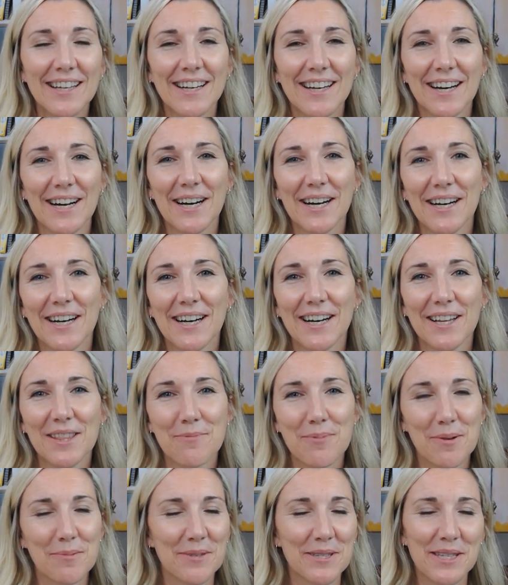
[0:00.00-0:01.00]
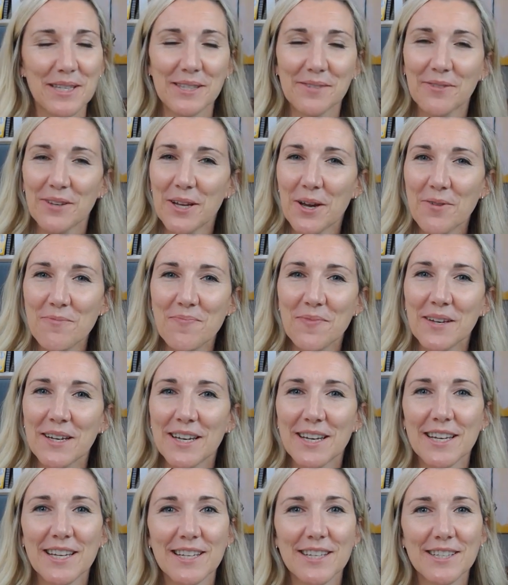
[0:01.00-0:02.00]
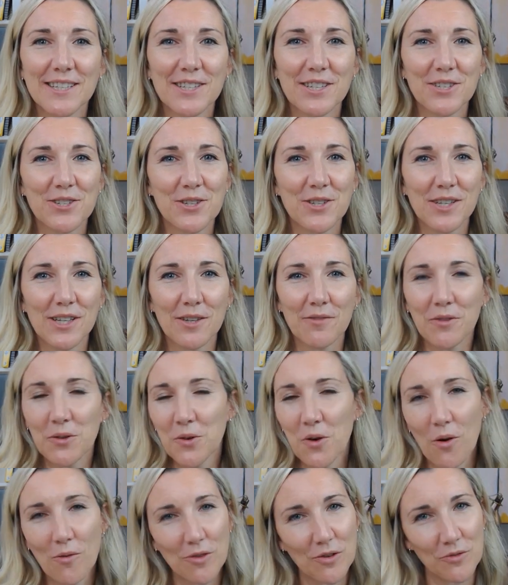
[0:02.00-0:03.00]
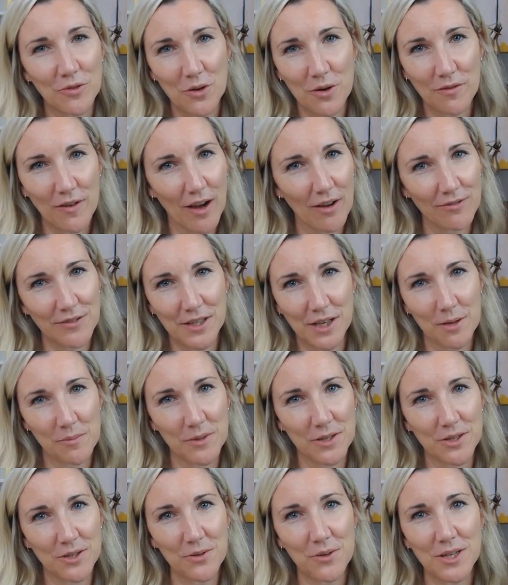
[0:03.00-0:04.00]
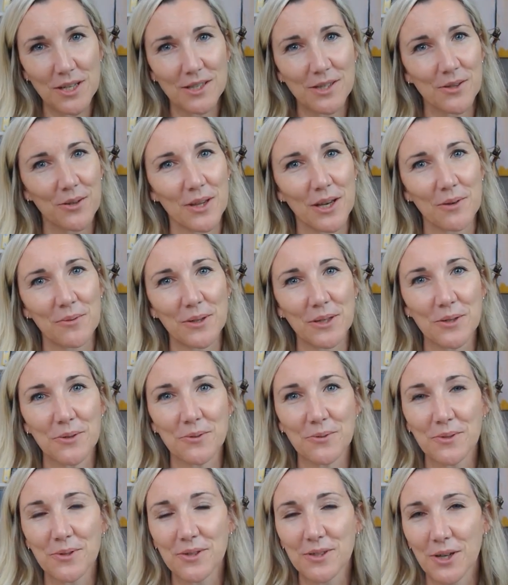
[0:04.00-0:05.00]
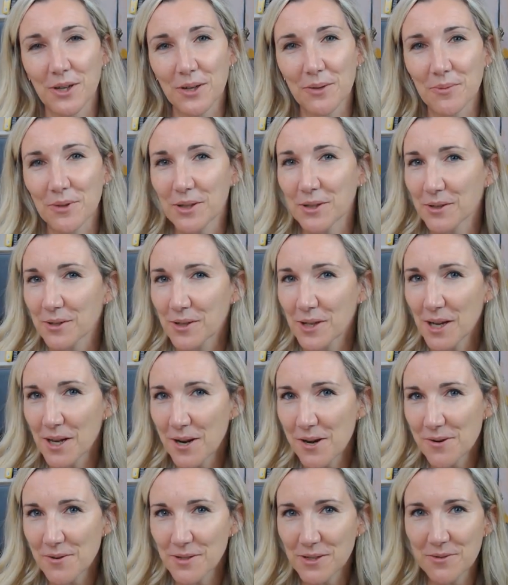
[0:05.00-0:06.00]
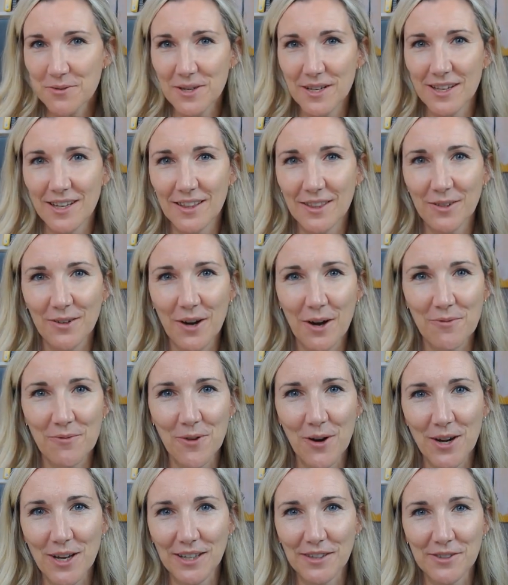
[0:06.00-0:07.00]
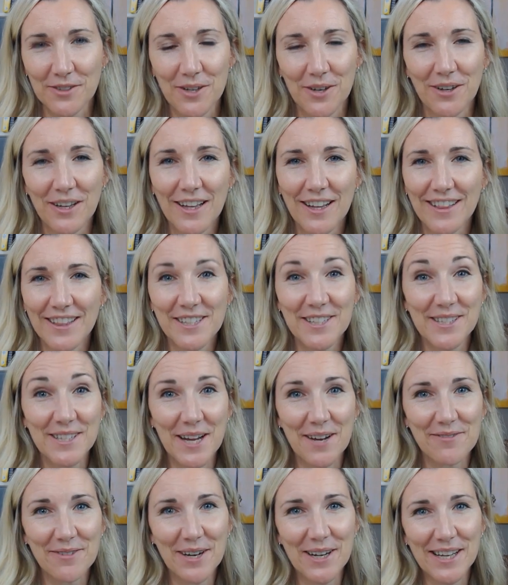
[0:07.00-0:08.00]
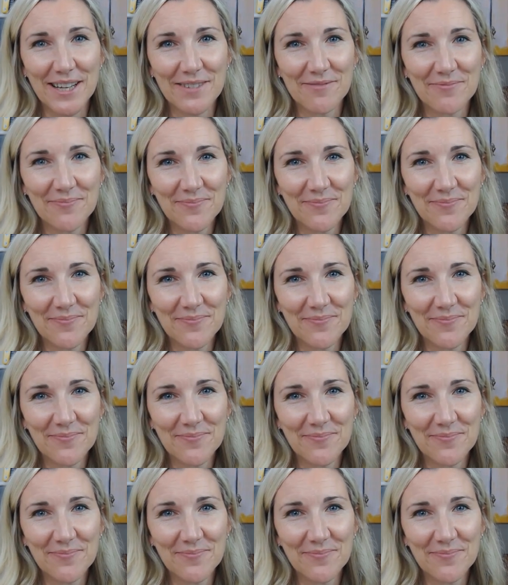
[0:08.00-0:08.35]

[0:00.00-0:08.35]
The purpose of this video is just to give you an overview of how I've set up this unit so that when you start it with your kiddos, you can hit the ground running. So let's dive right in.